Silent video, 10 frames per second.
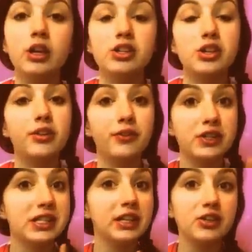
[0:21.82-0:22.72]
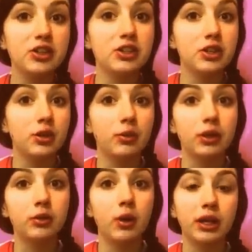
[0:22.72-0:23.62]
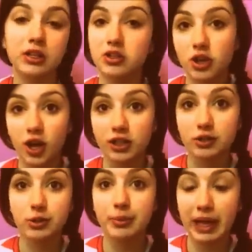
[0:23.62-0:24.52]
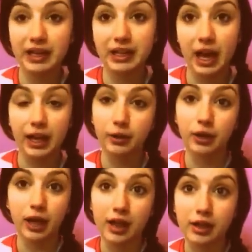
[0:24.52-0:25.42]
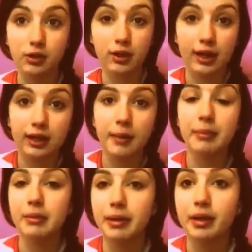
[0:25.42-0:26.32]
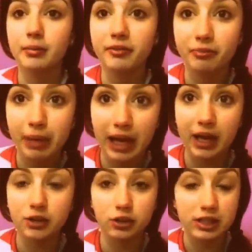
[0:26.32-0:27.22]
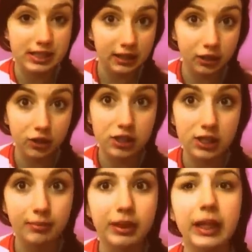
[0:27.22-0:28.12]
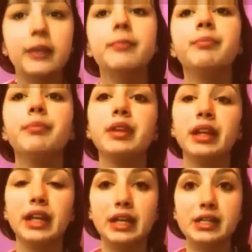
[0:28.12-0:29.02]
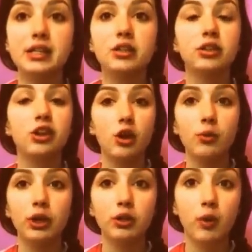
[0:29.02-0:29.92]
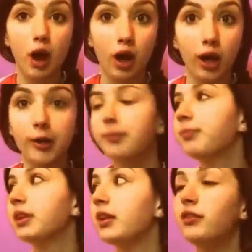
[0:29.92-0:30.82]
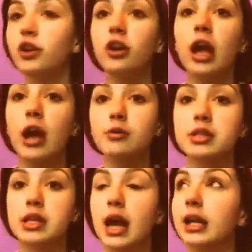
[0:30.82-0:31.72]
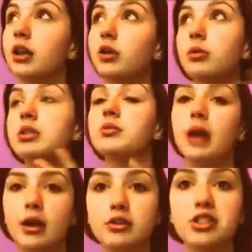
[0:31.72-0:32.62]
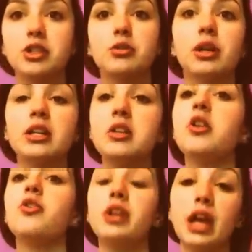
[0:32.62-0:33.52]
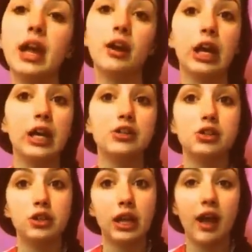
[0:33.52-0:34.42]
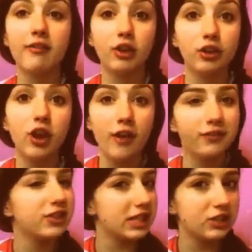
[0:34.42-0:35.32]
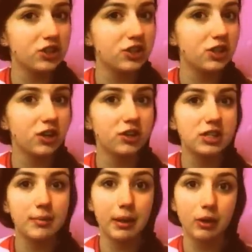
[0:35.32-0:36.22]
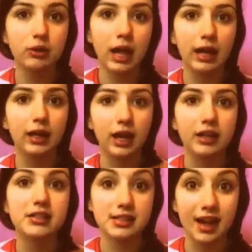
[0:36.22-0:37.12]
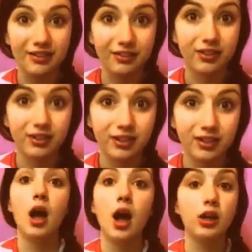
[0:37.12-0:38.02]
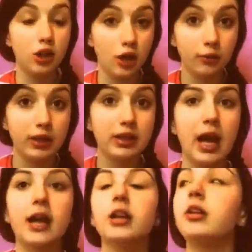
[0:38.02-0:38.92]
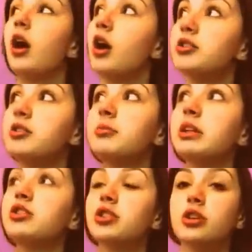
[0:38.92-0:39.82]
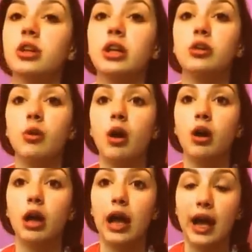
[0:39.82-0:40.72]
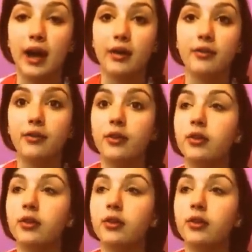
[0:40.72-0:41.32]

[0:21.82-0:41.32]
So the first thing you should do when you're wanting to talk to a band guy or a guy that you like that may be in a band or a singer or something is know where you are. If you're outside, look what's around you, get to know the area so you can have good conversation starters about that kind of stuff. Along with that, also make sure that you have